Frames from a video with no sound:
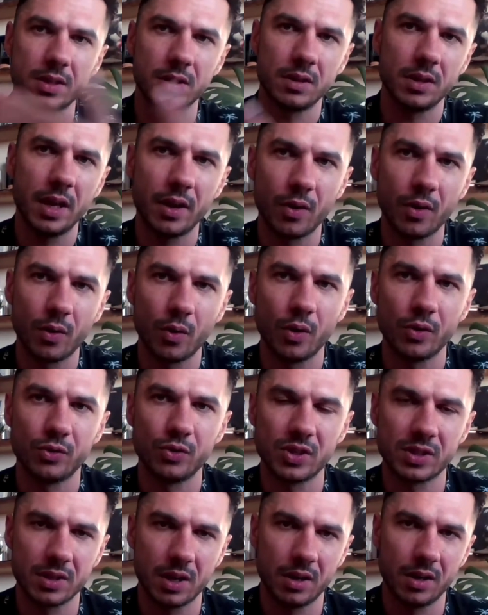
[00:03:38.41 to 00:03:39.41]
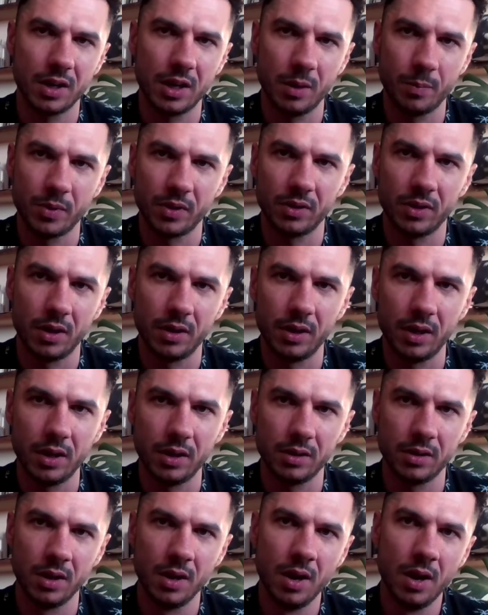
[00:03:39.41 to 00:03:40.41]
and later on to just kind of keep it a
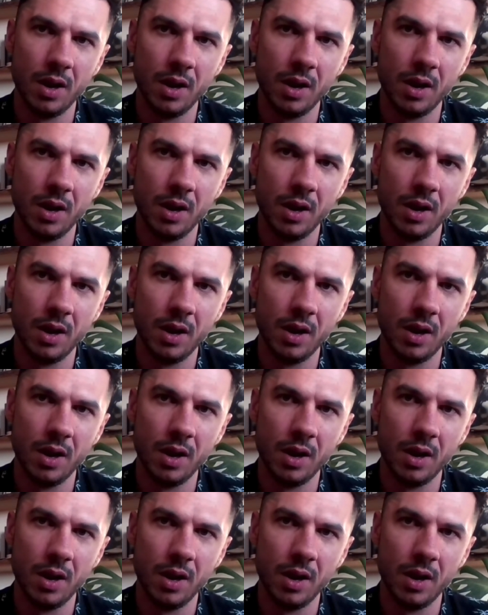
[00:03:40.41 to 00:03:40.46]
neat